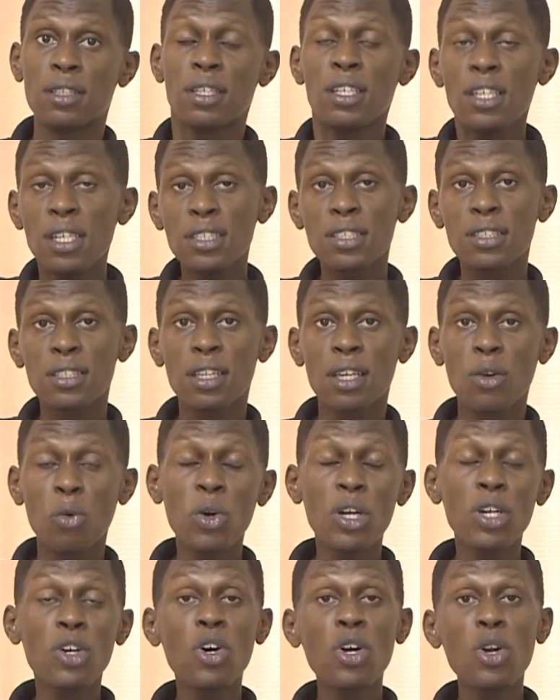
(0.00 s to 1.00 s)
Yes,
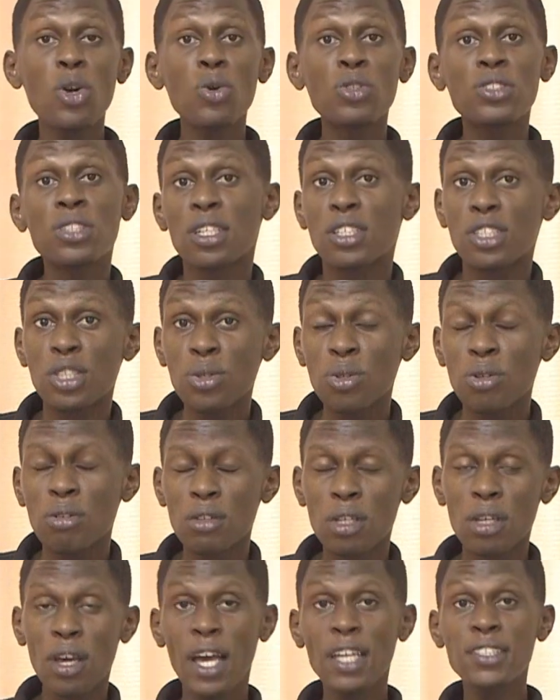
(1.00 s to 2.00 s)
when God looks at you
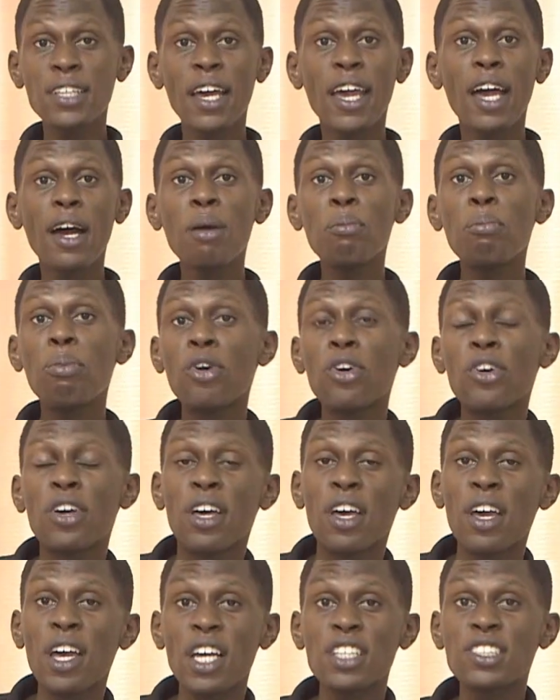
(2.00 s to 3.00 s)
as a young boy,
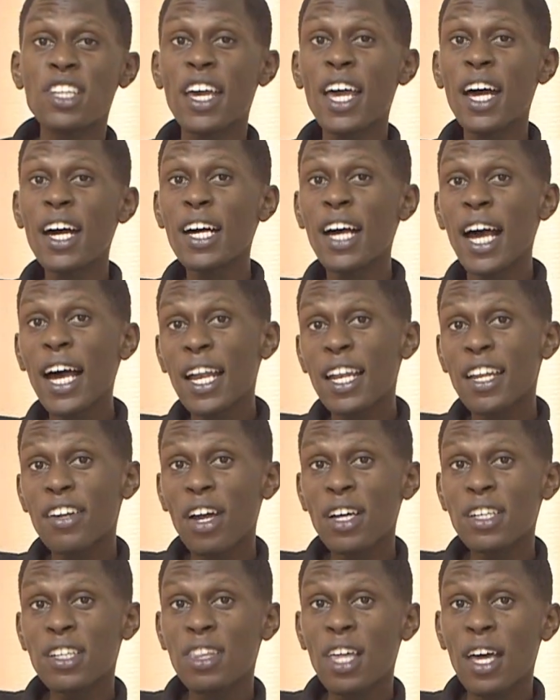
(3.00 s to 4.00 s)
as a young girl
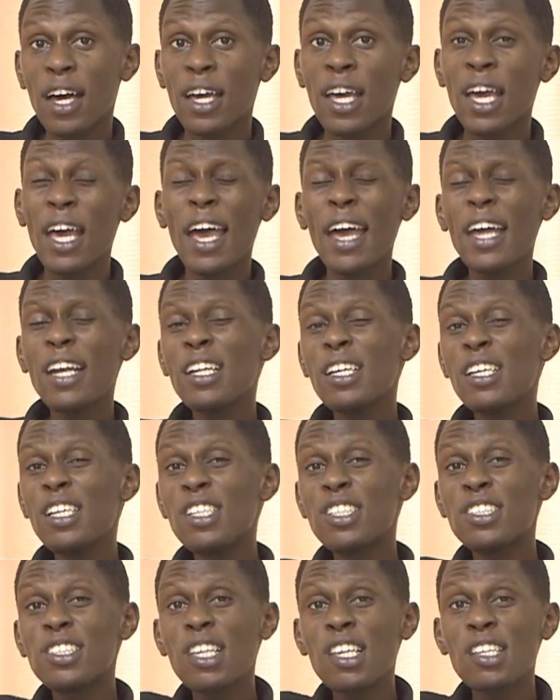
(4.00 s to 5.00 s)
right there, and
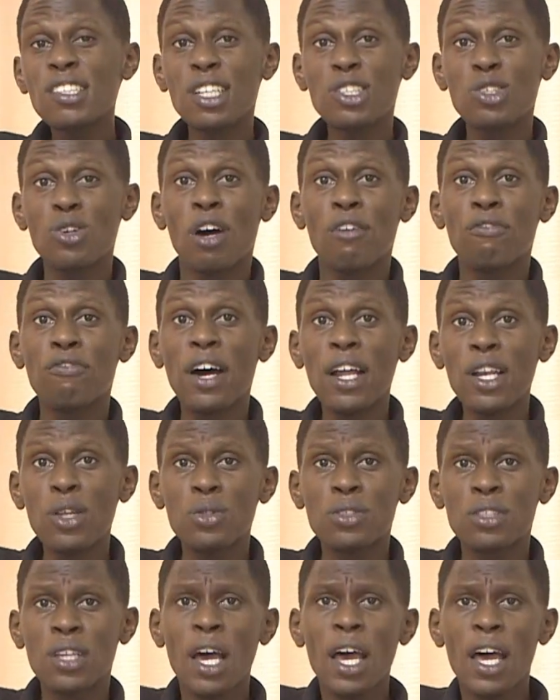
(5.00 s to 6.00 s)
he sees that you have
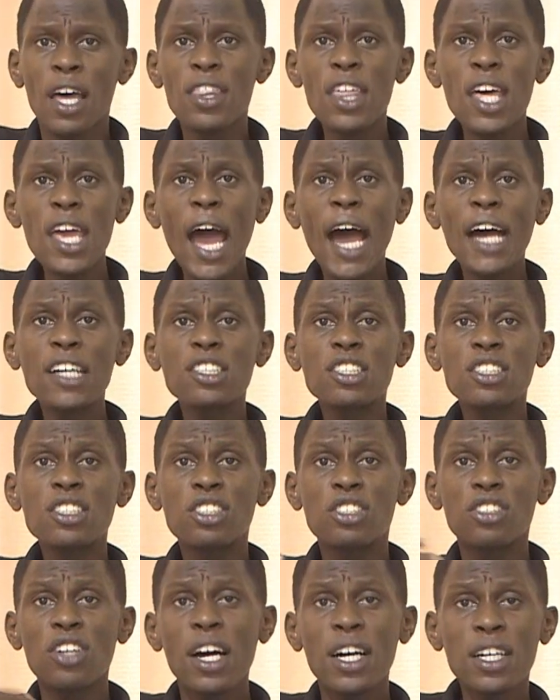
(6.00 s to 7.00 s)
values,
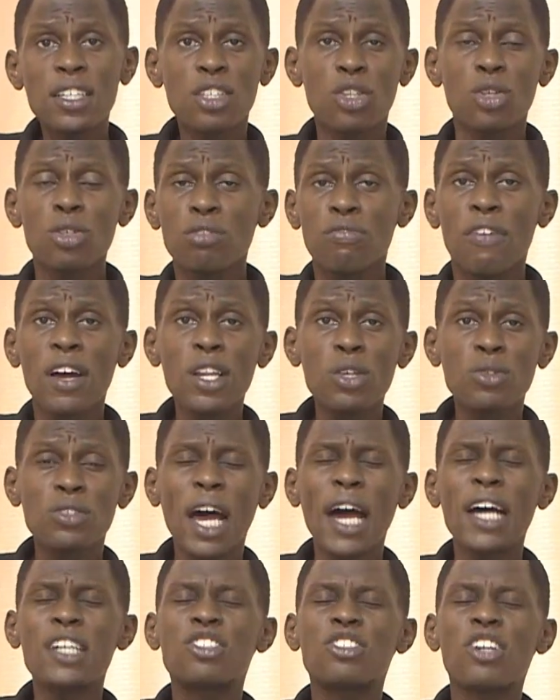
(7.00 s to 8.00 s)
those values
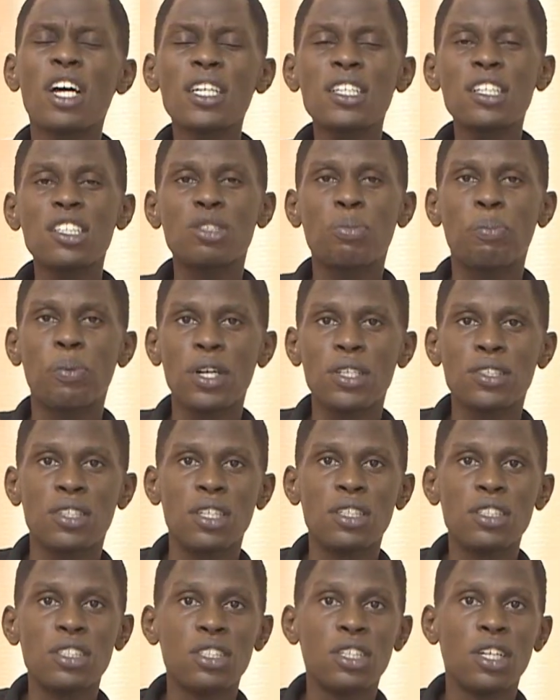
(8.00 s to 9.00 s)
attract his
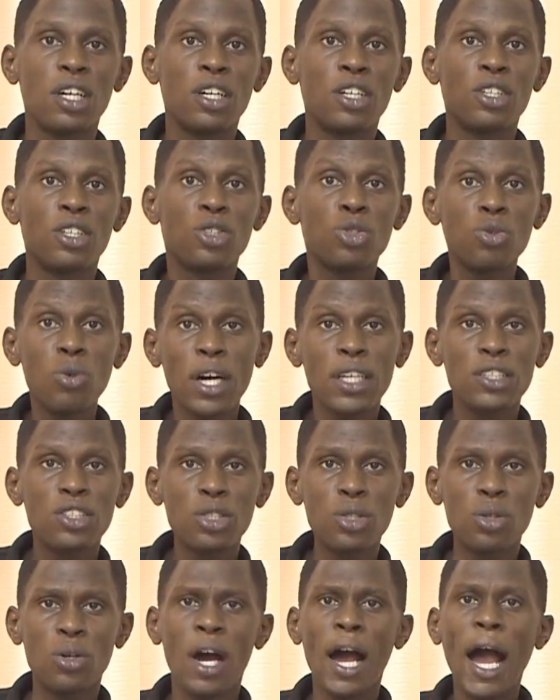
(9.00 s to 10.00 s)
presence
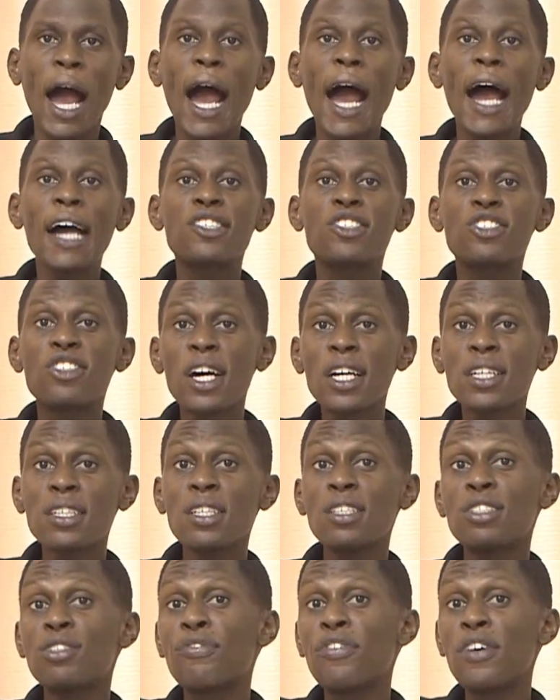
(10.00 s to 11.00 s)
towards you. Attract
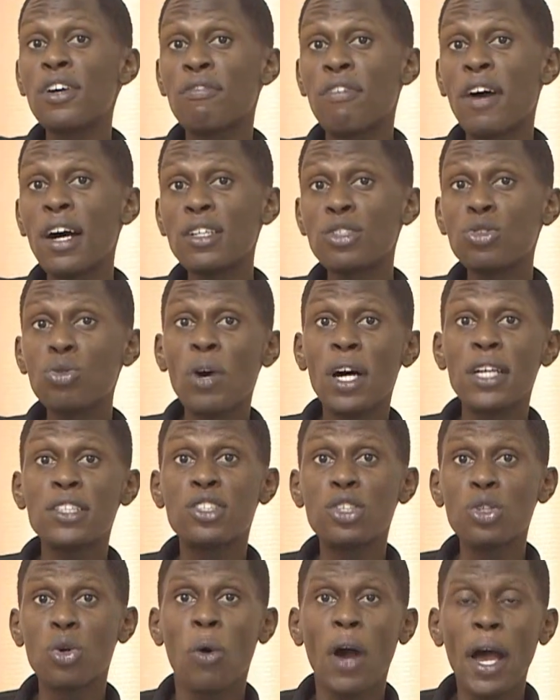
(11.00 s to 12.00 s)
his favor
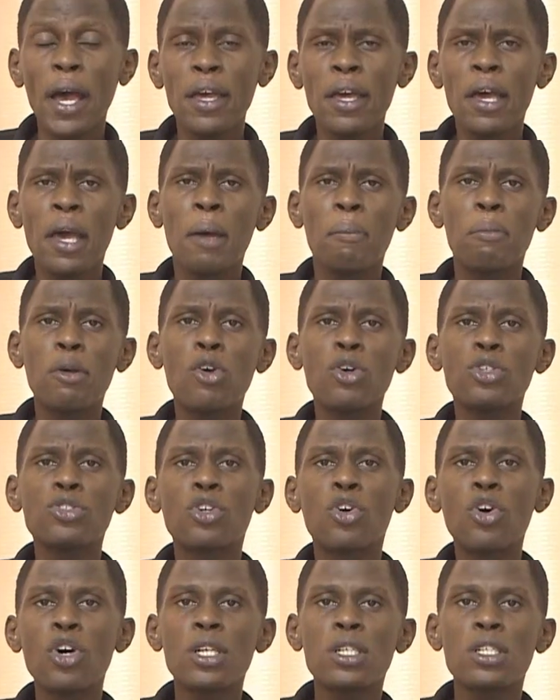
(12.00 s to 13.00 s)
towards you. Why? Because
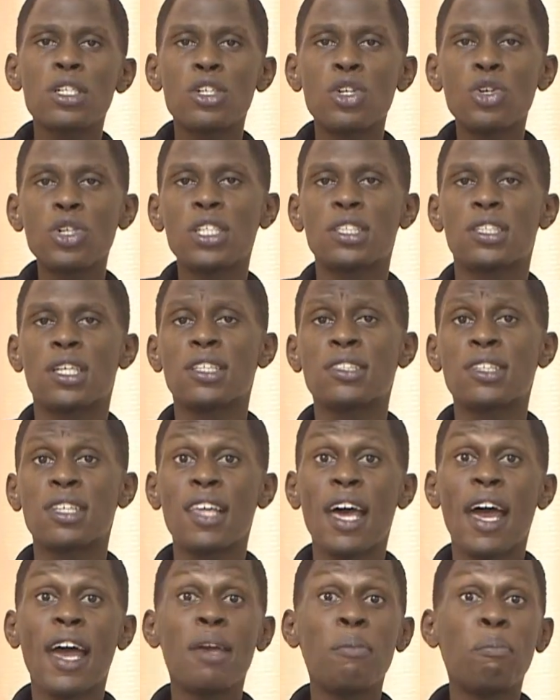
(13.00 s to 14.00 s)
God notices
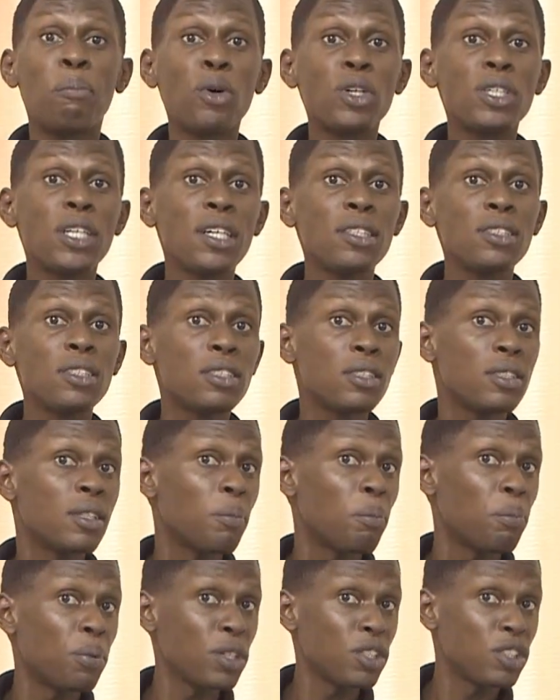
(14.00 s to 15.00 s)
that there are important
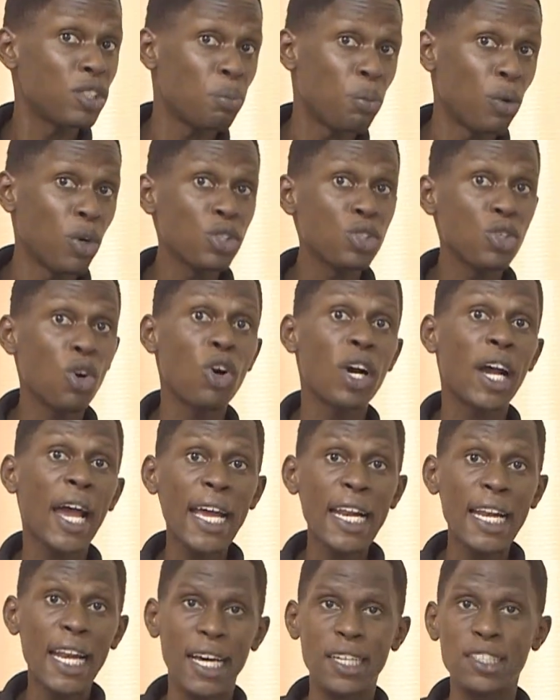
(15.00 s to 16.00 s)
principles or
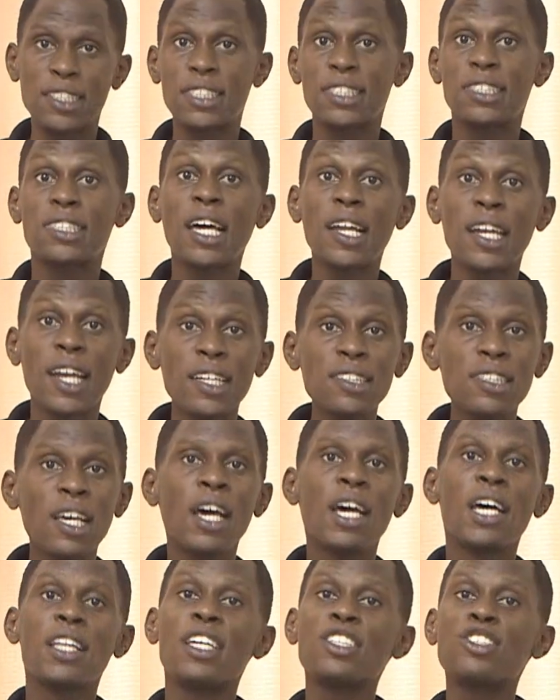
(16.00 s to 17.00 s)
guidelines, standards
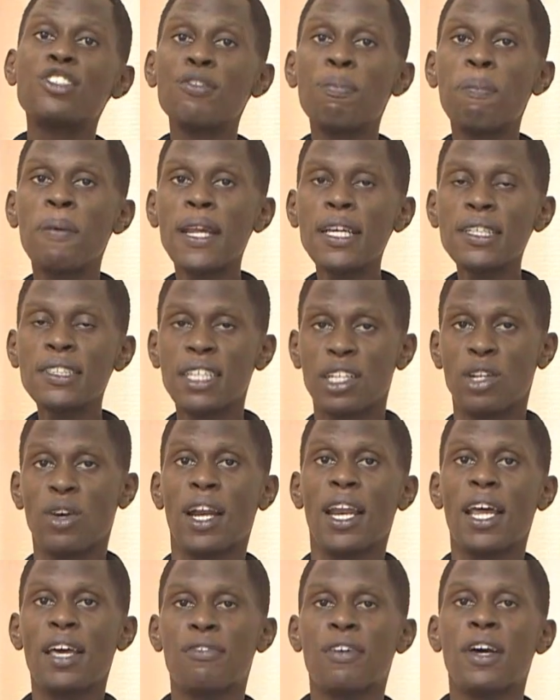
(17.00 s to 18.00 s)
that you've placed in
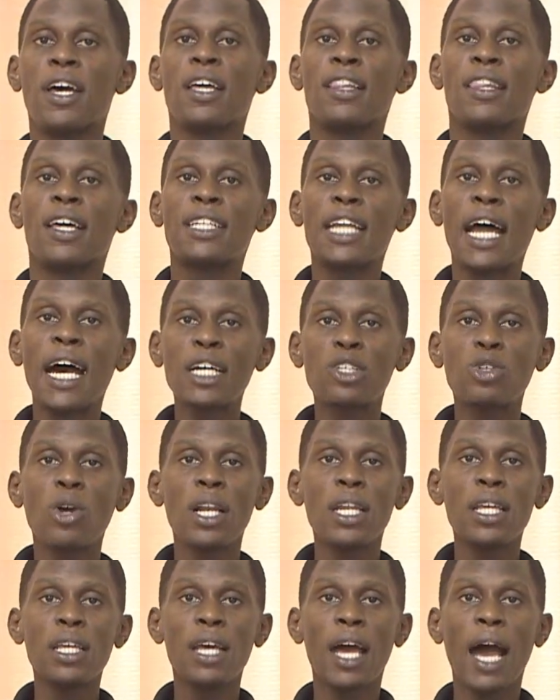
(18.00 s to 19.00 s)
your life that
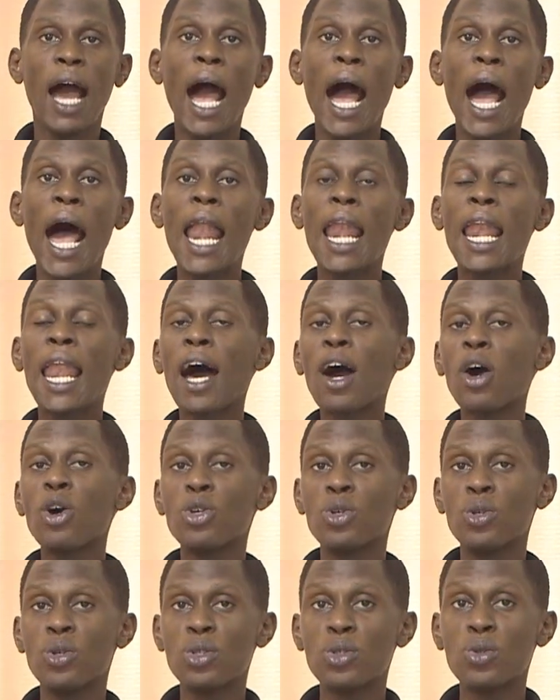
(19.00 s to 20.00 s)
actually allow
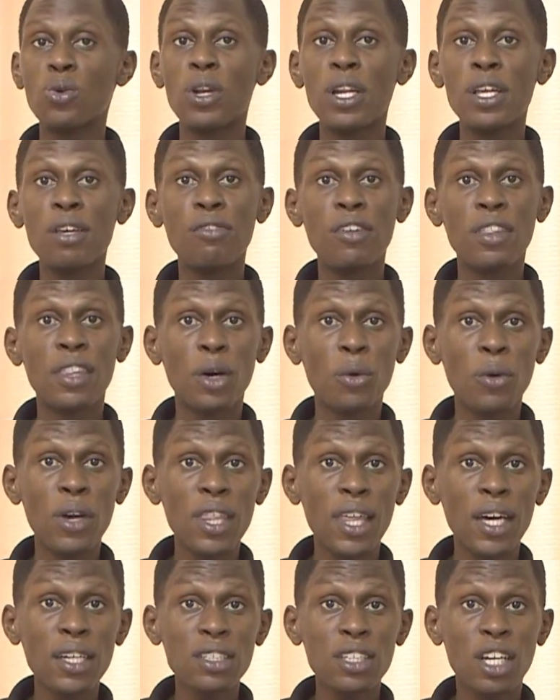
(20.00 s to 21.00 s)
you to live in the way
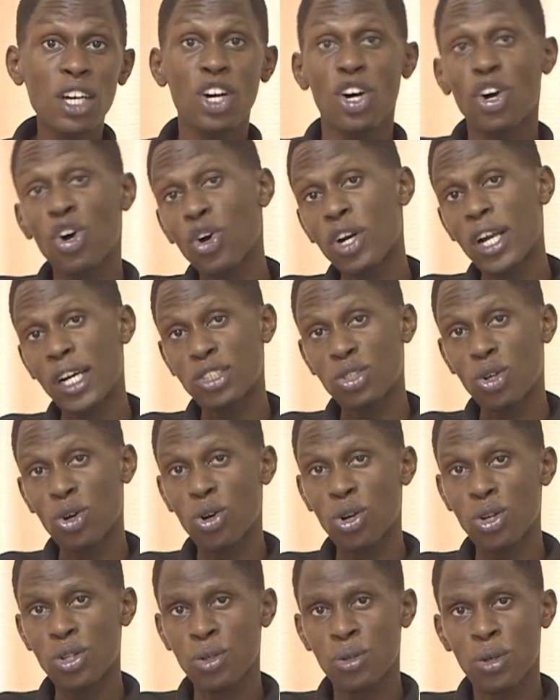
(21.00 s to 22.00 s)
that God has
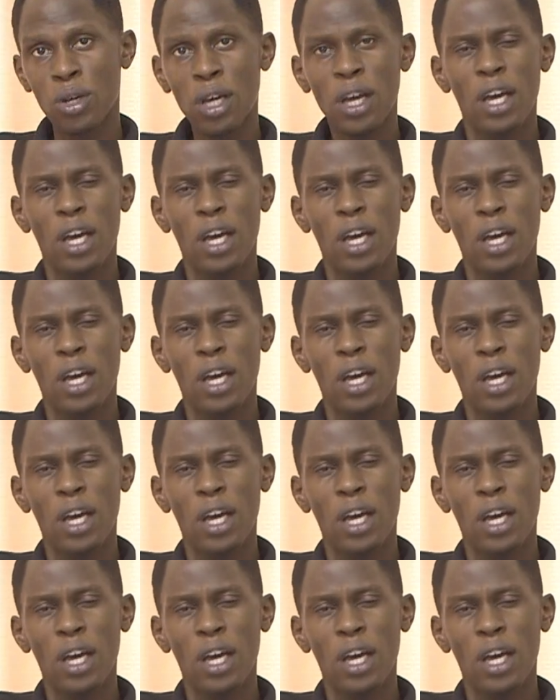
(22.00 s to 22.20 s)
called you.